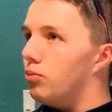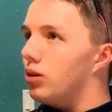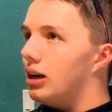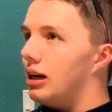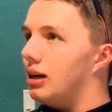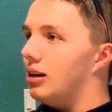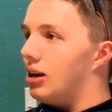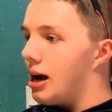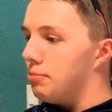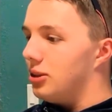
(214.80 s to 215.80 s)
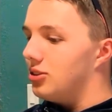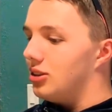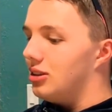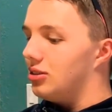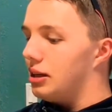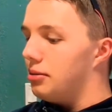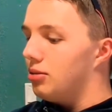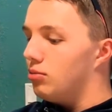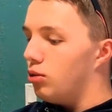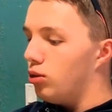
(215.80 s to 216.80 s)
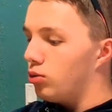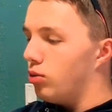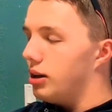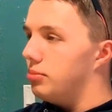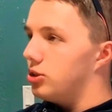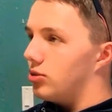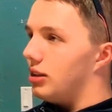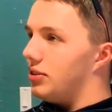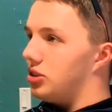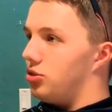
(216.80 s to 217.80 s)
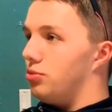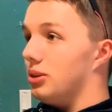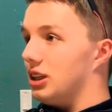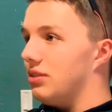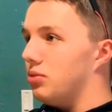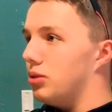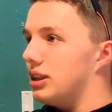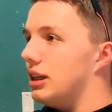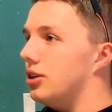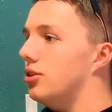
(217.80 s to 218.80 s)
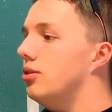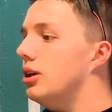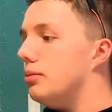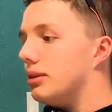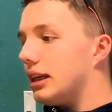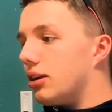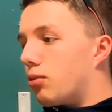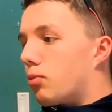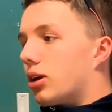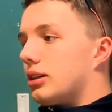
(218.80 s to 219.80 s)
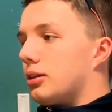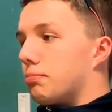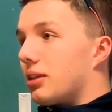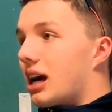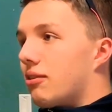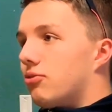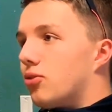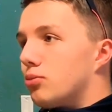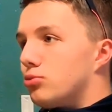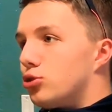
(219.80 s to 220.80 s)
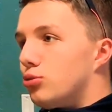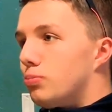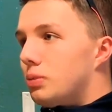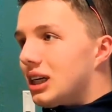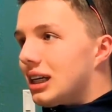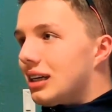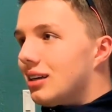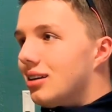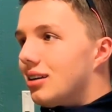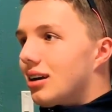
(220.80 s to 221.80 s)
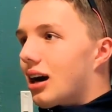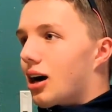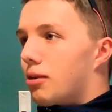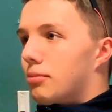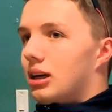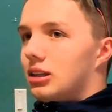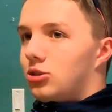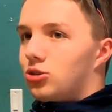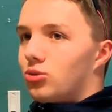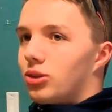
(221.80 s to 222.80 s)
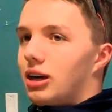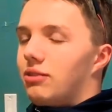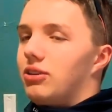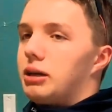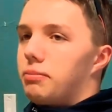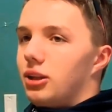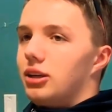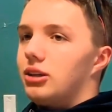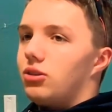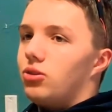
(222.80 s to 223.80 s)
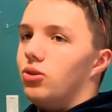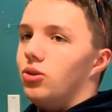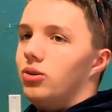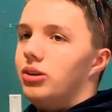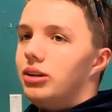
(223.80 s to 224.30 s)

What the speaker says: at Blizzard Entertainment, quite a majority of us do believe in what they do, but they don't want their platform to be a sort of like political